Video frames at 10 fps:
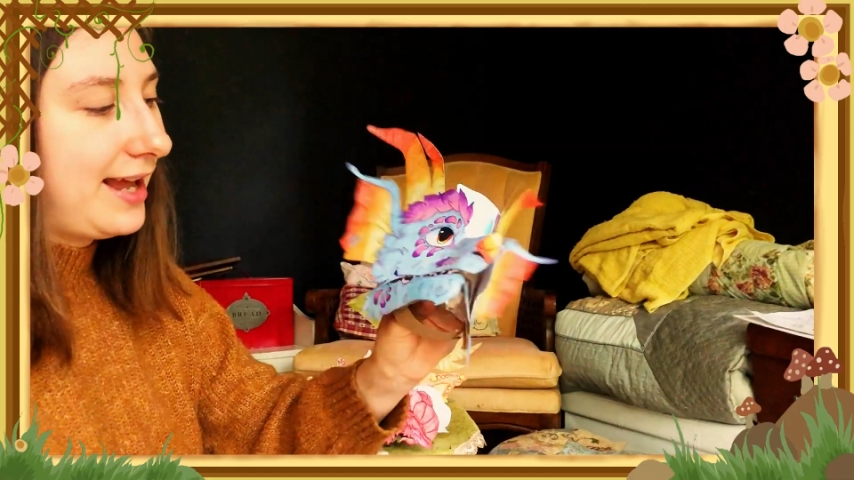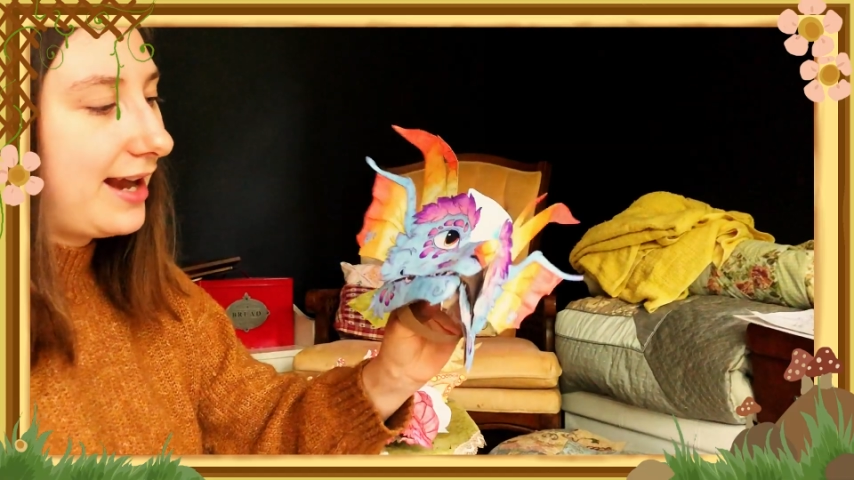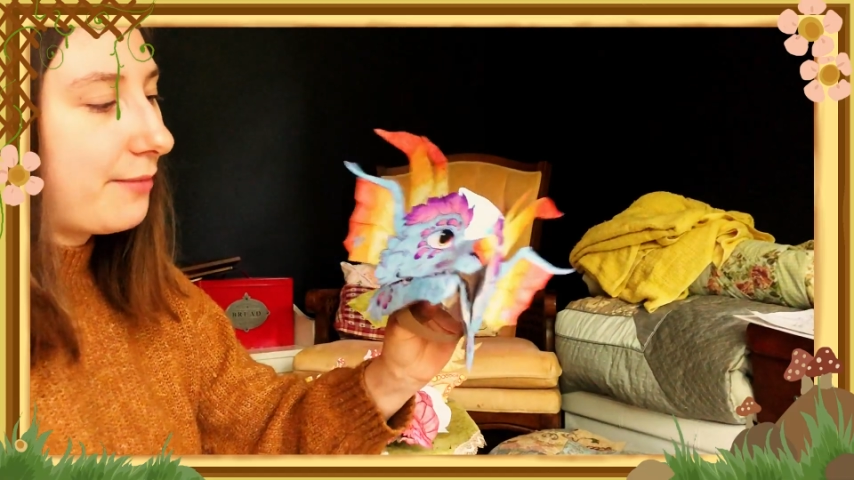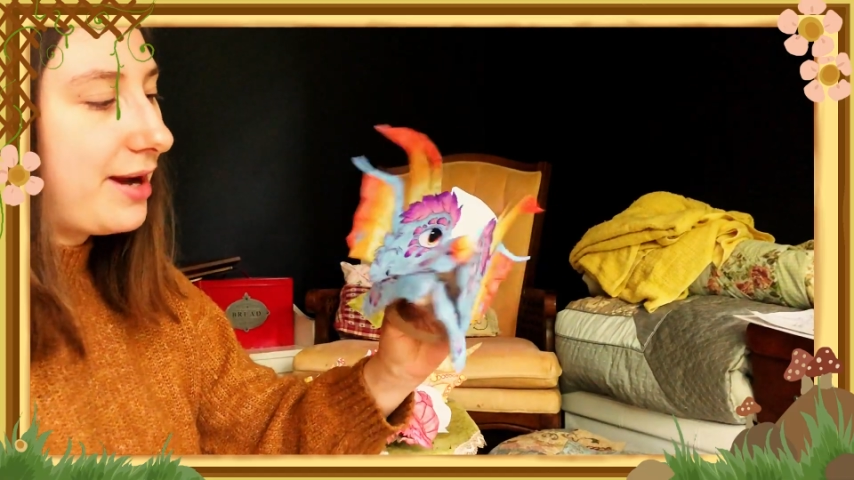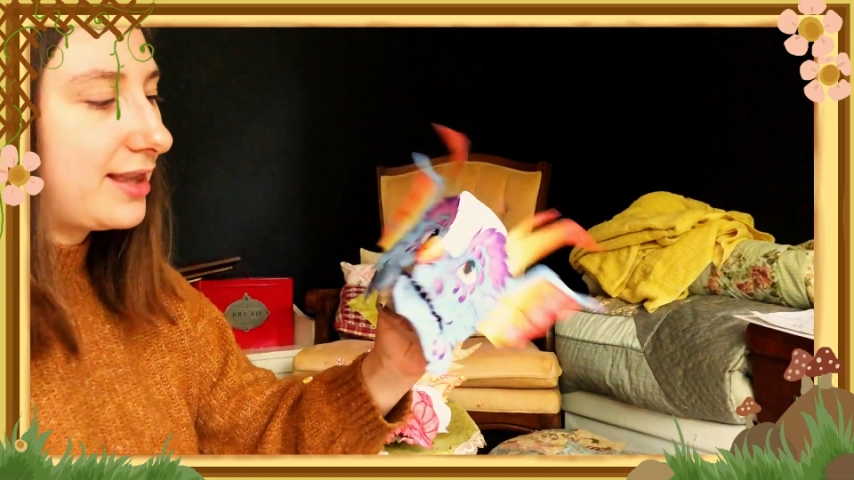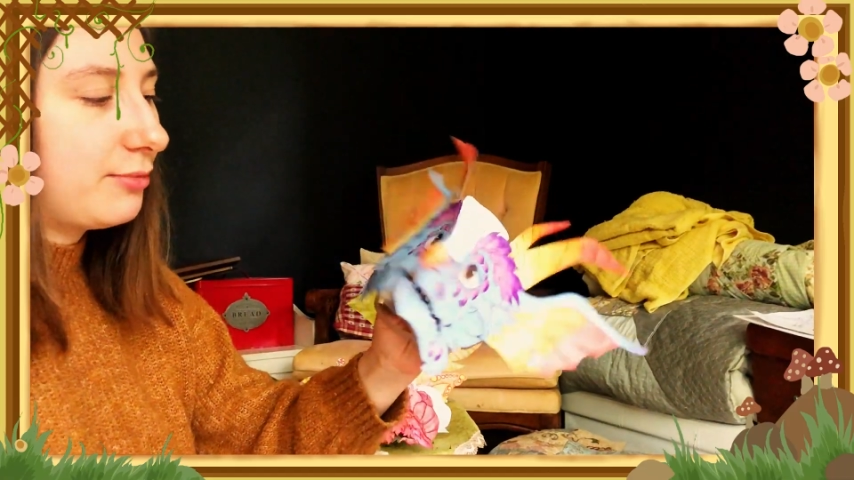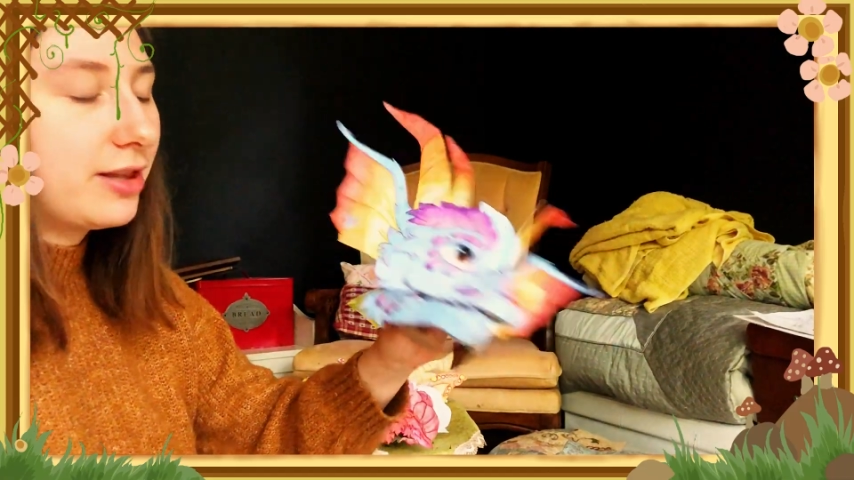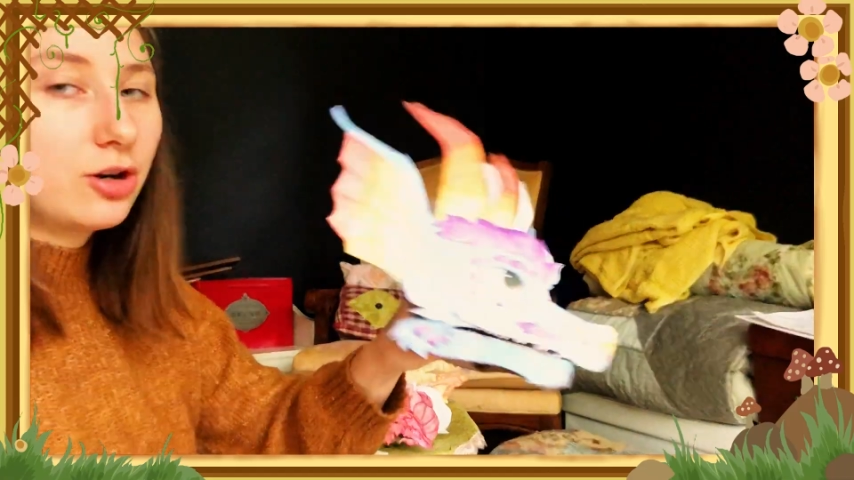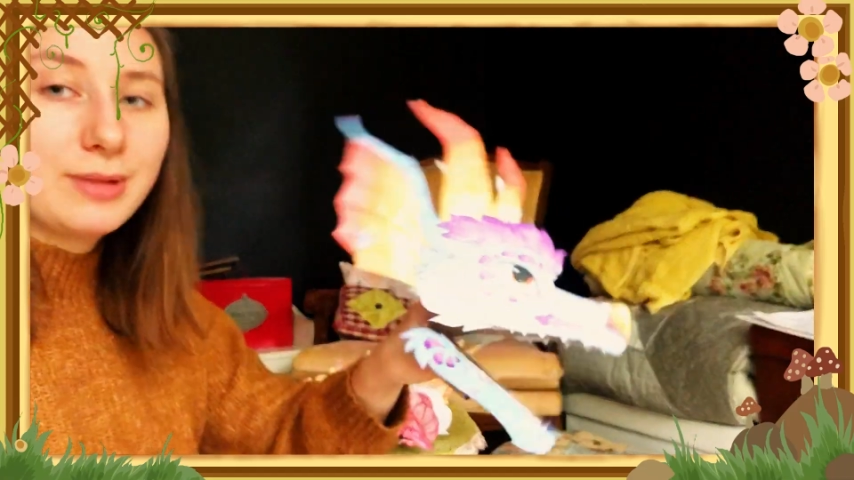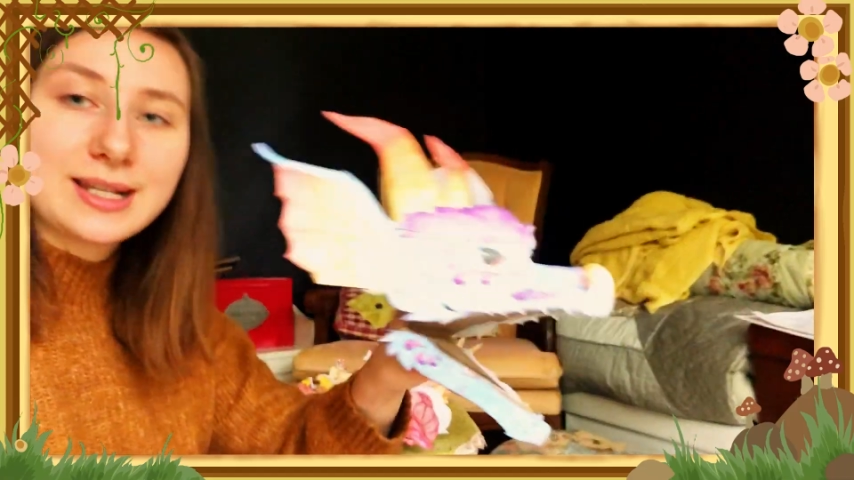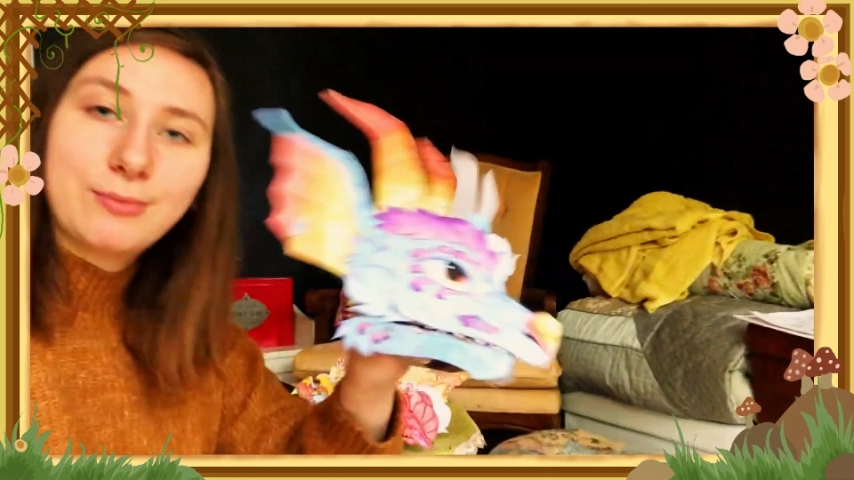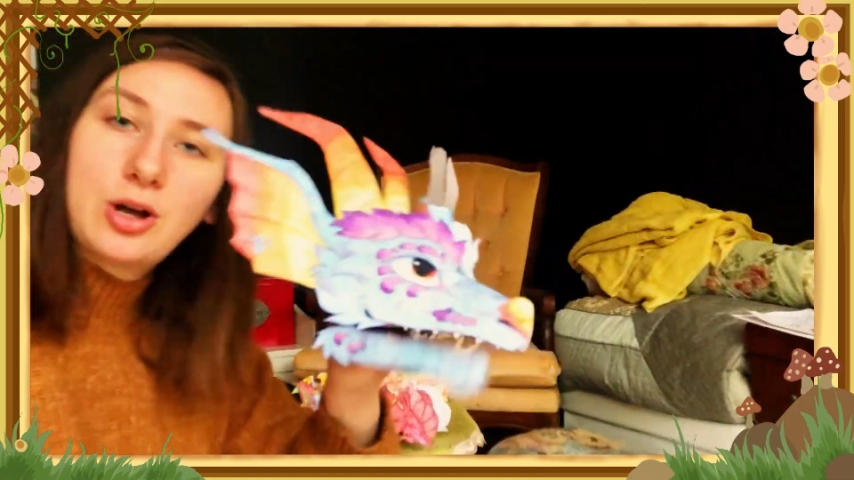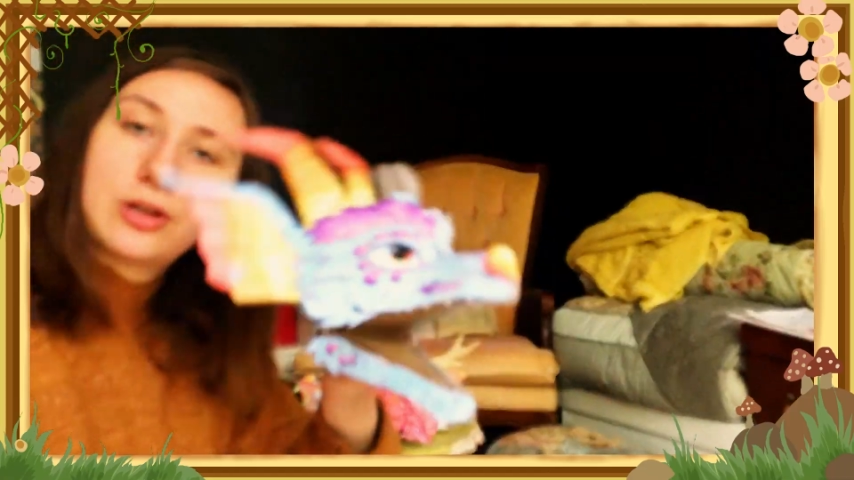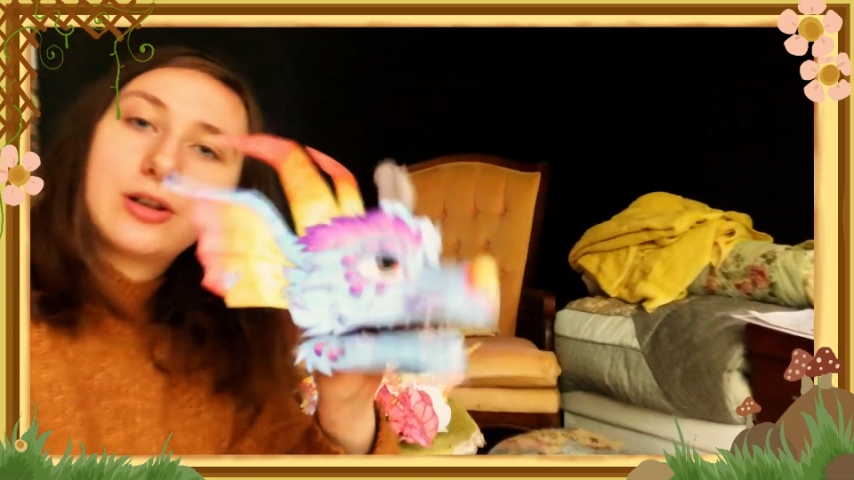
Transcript: and I made them a little bit smaller,